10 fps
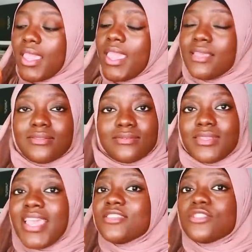it
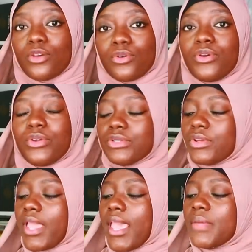it's so good
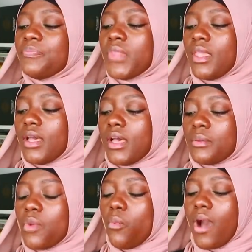okay
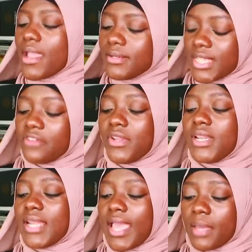um, what i
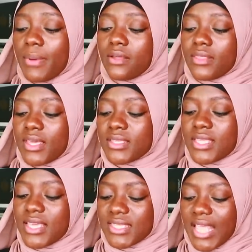definitely like about
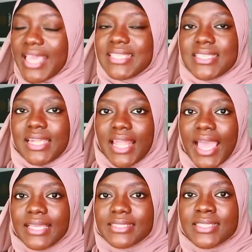this is that it's
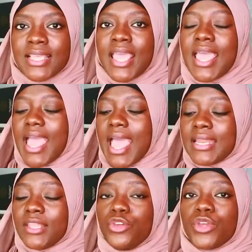light
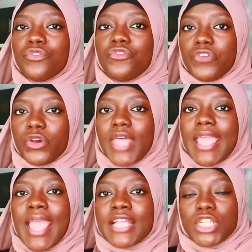and you can feel
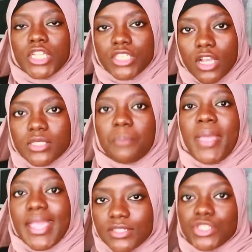that it actually does
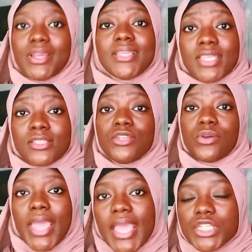penetrate into
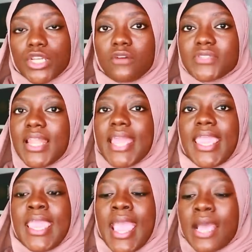your hair shaft like
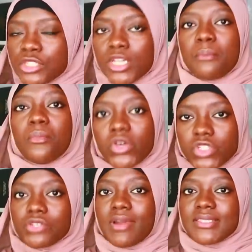it actually
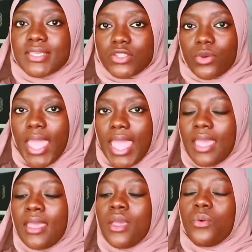moisturizes your
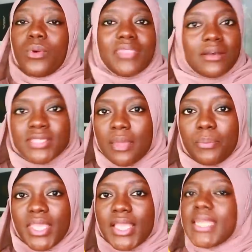hair without
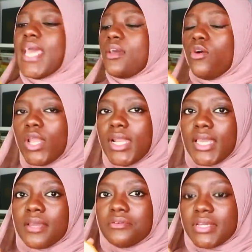it being like
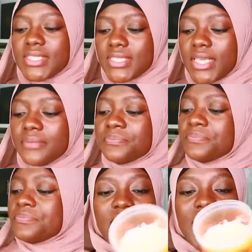oily and greasy
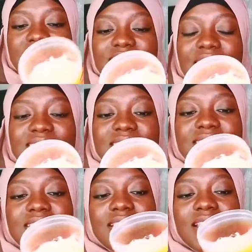now as you guys
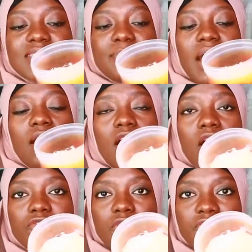can see there's about
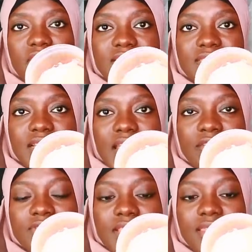half of this
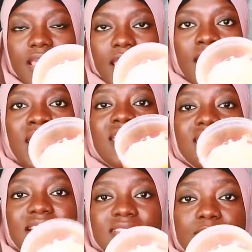left in there
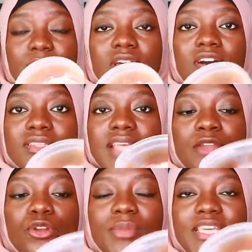that is because
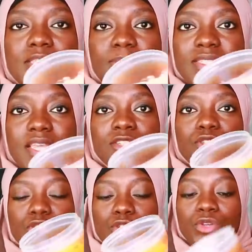i normally split it
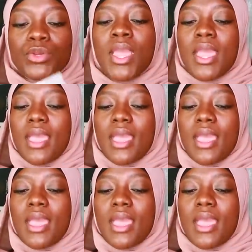into two